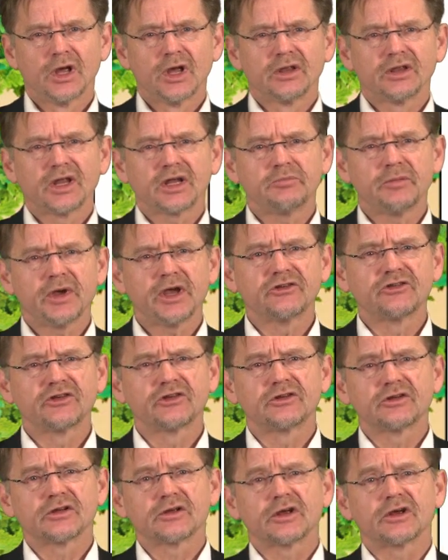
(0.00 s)
That makes
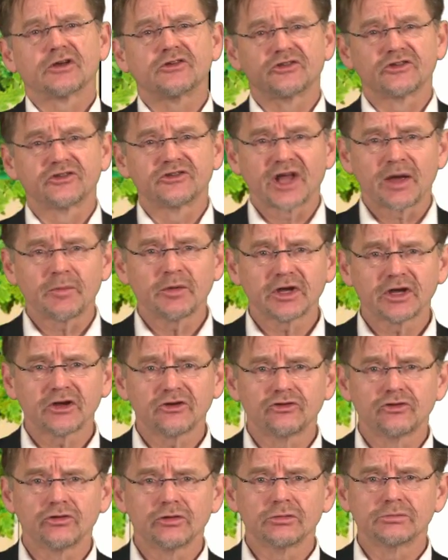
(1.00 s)
it a systemic
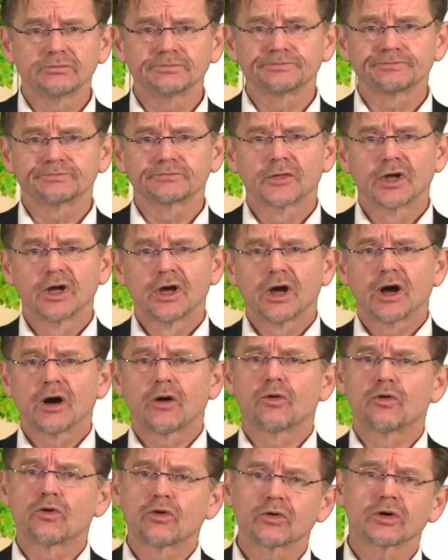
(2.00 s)
issue
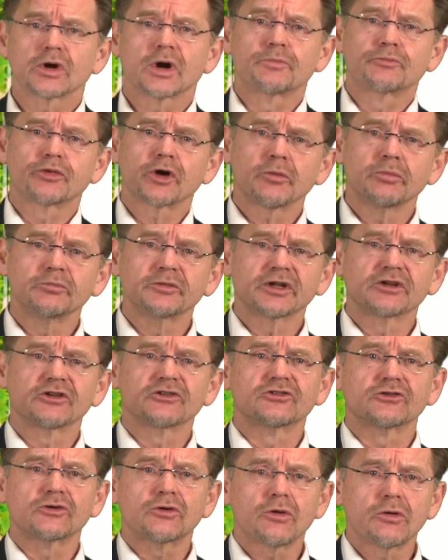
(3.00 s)
or a problem that
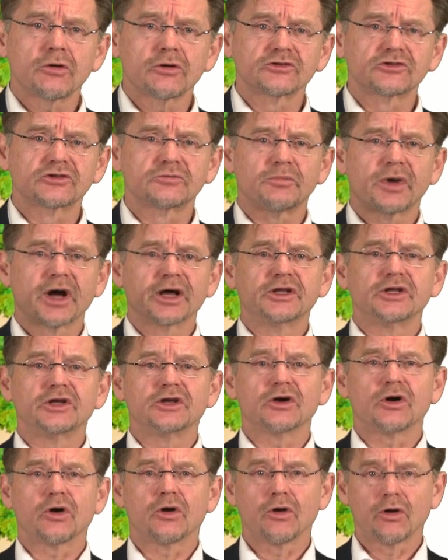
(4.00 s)
is caused by the
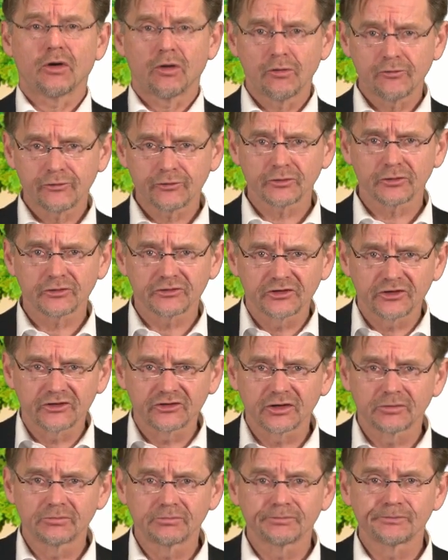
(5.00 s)
overall
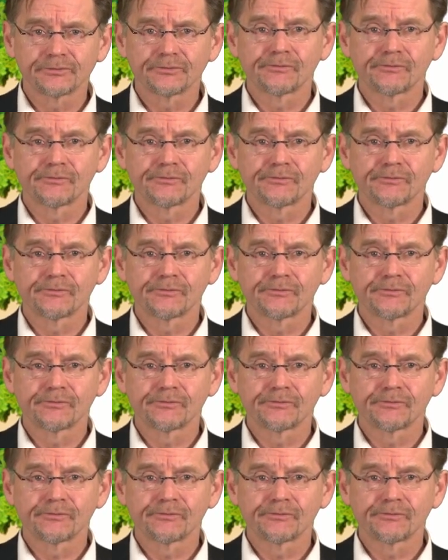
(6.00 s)
system